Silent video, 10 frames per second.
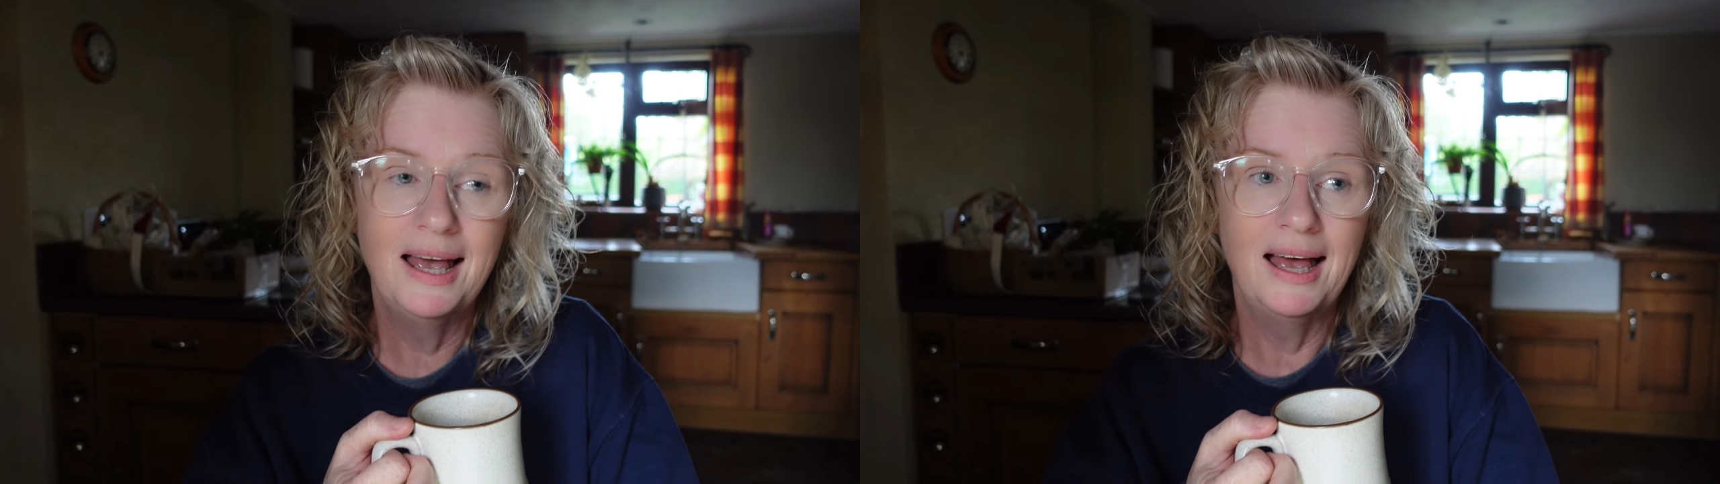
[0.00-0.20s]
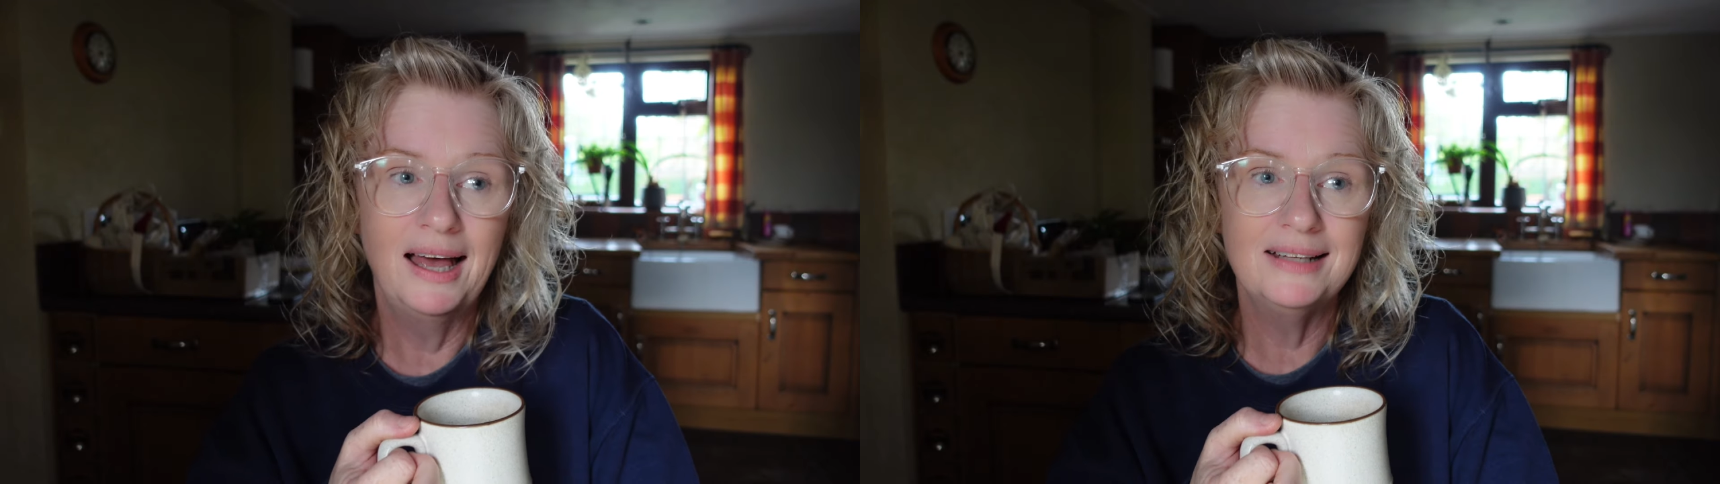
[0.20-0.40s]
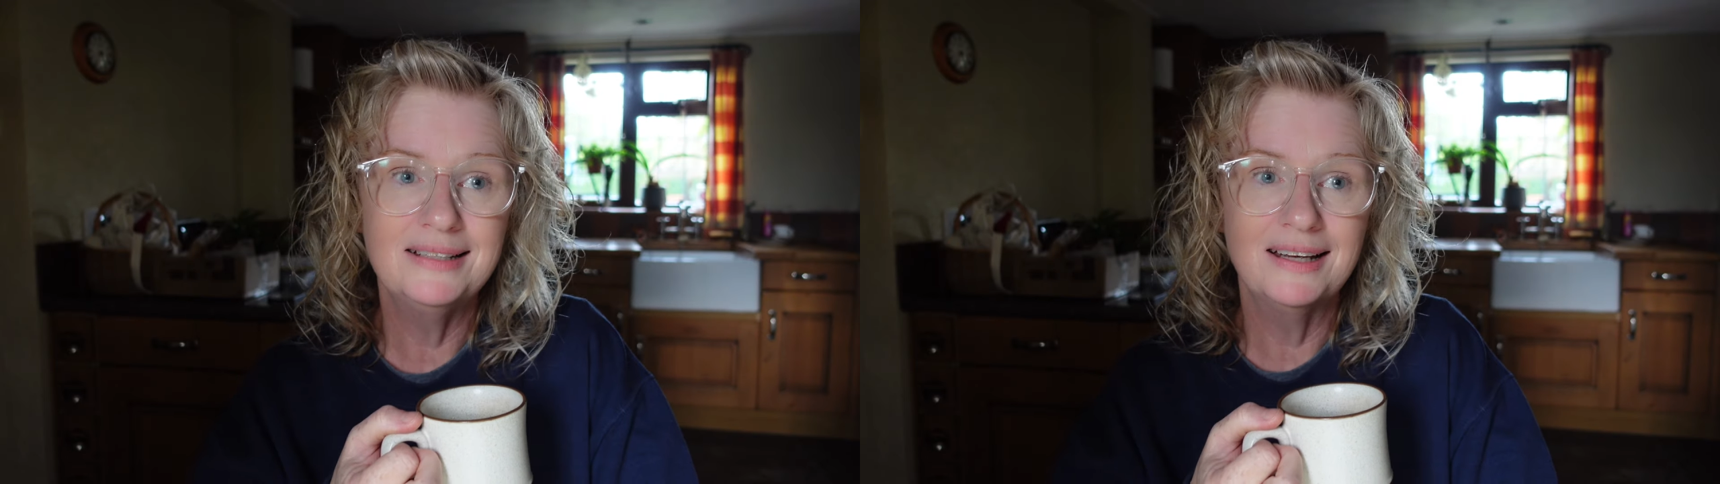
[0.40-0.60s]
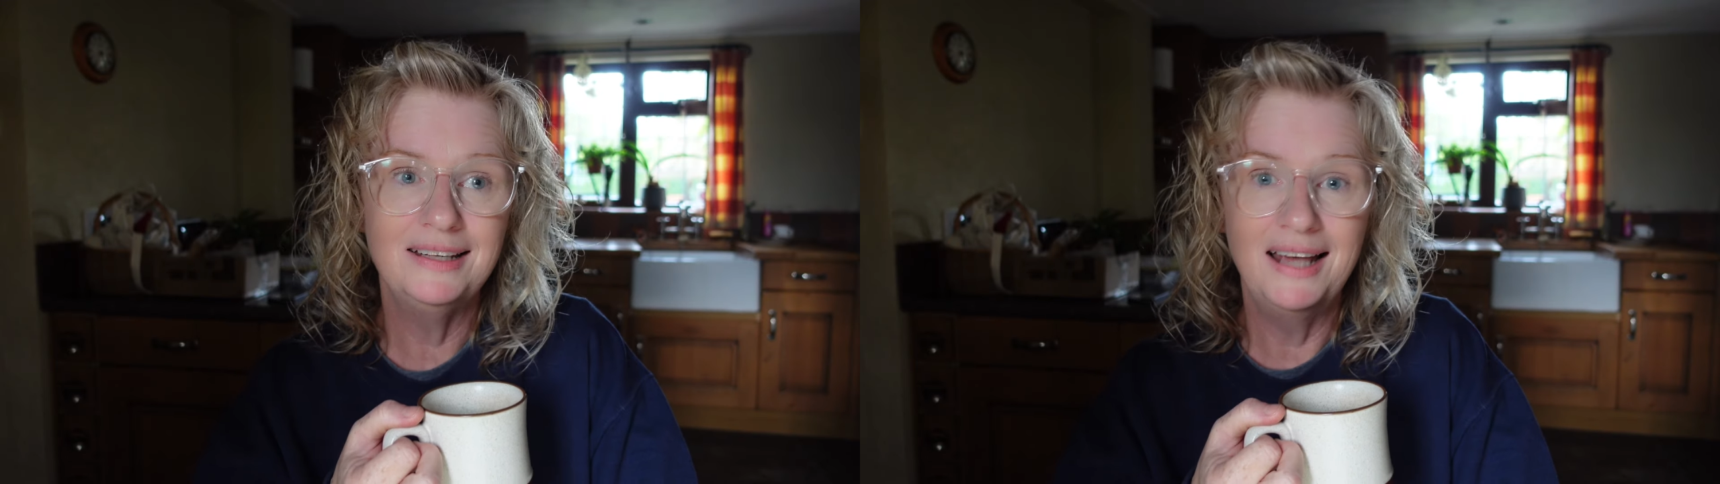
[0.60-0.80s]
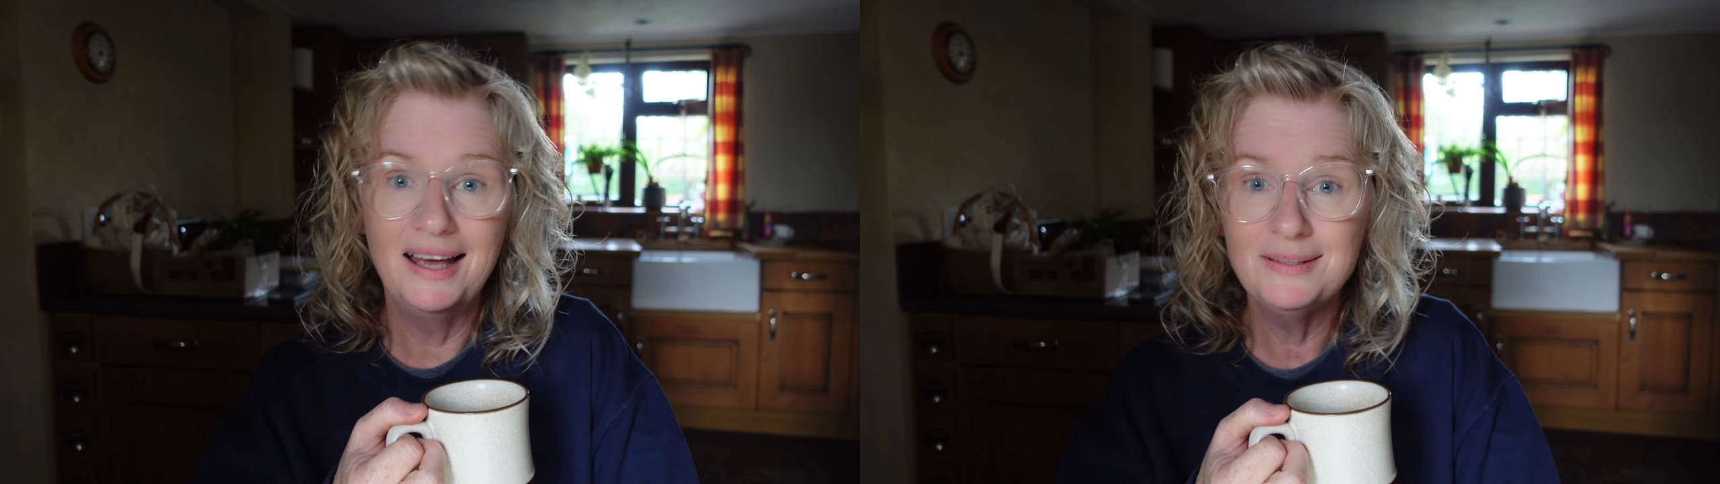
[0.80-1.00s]
And
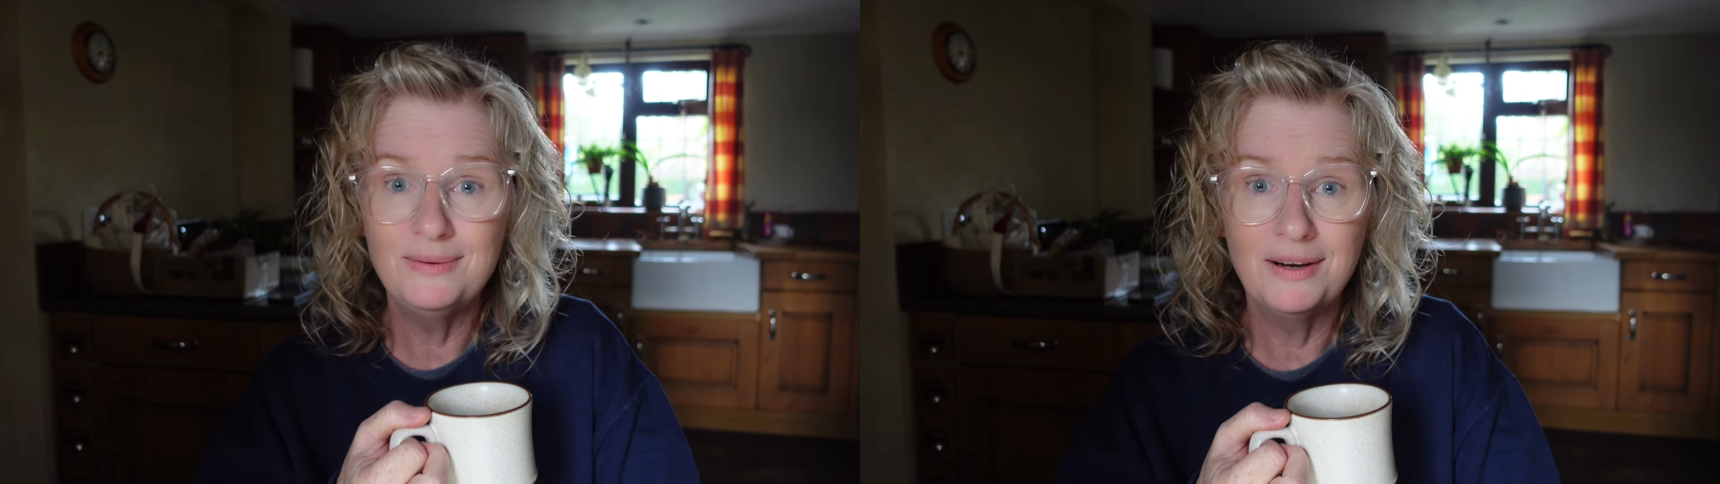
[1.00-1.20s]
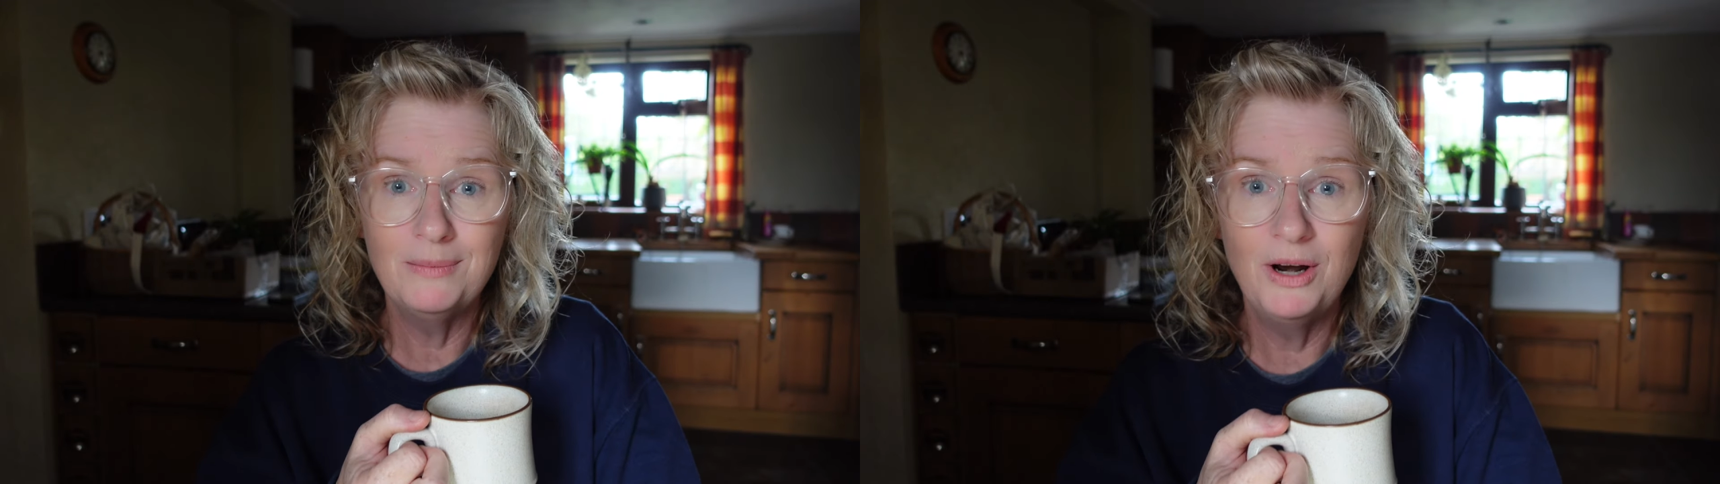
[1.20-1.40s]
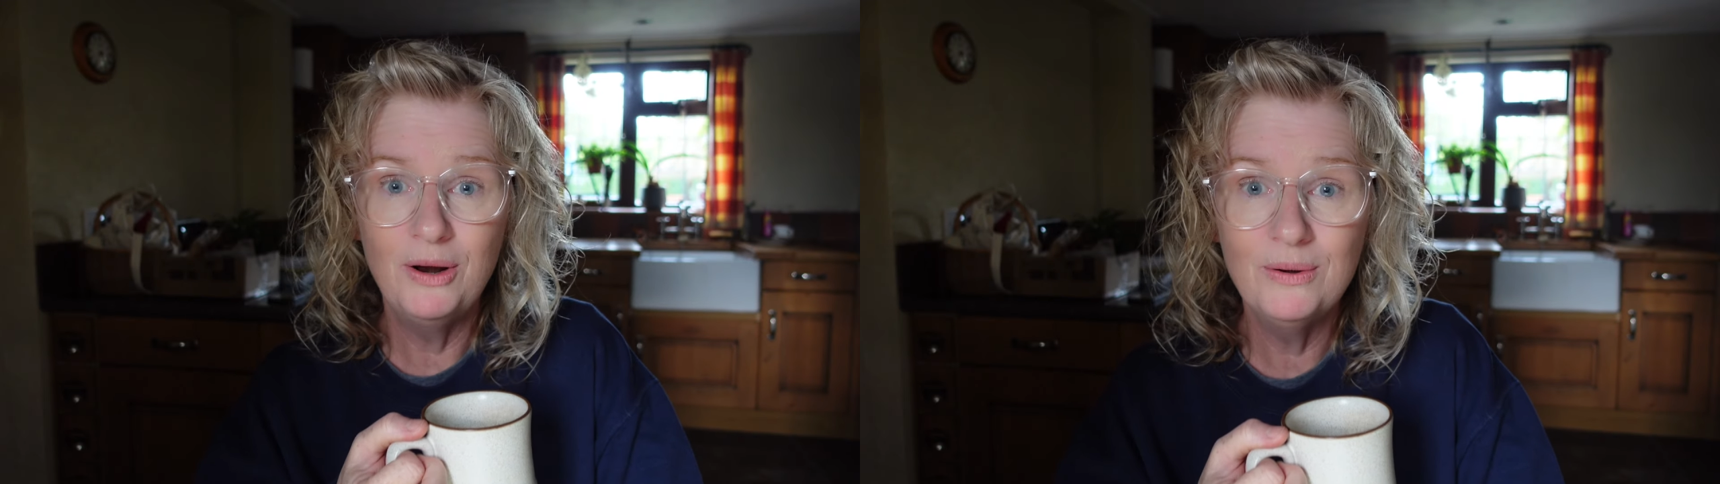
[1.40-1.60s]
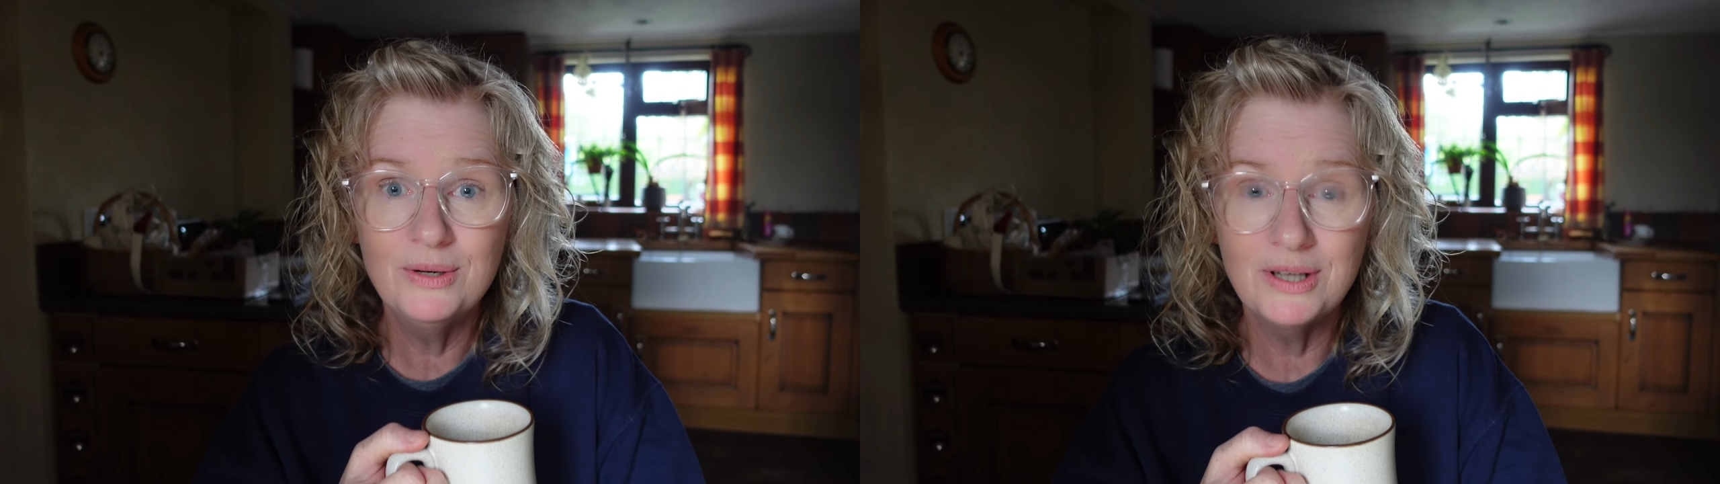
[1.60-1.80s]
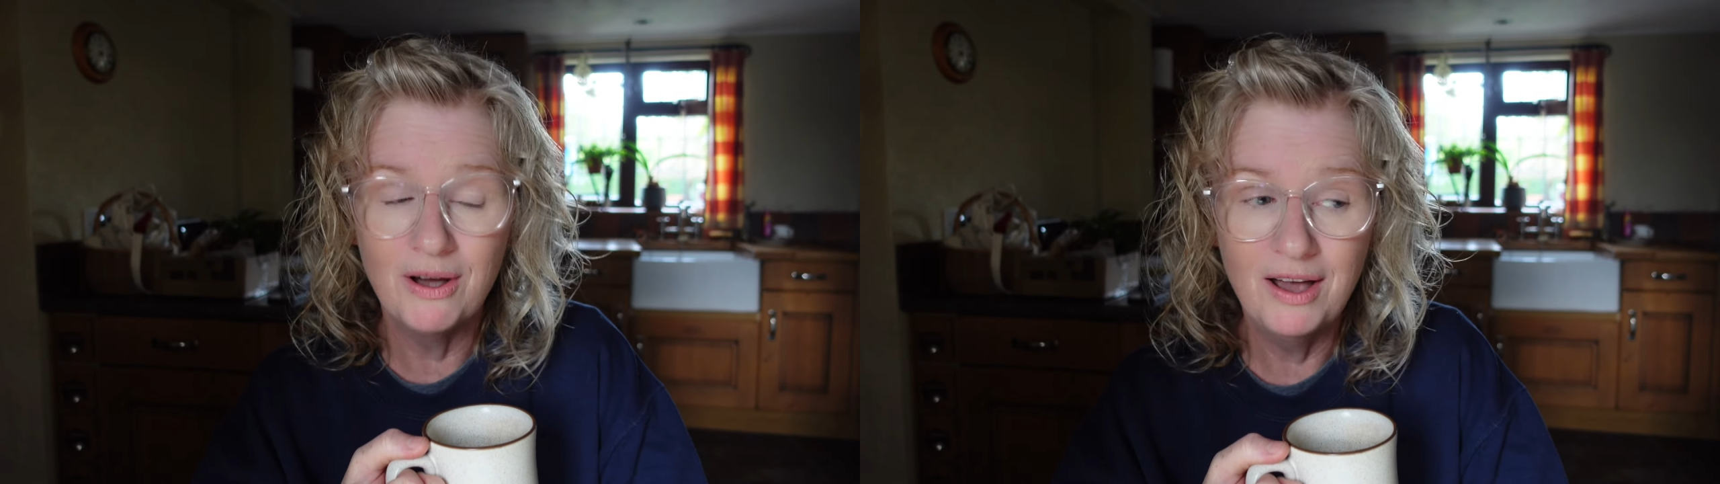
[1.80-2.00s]
yes, we've had him a long
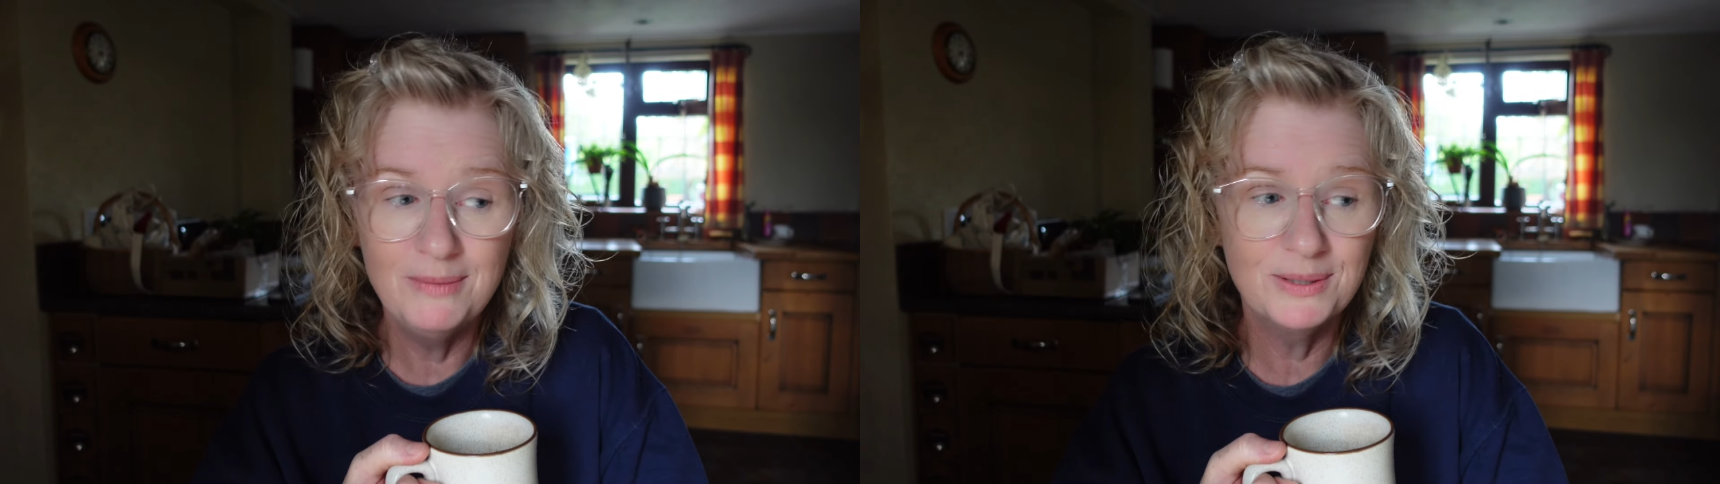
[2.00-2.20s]
time,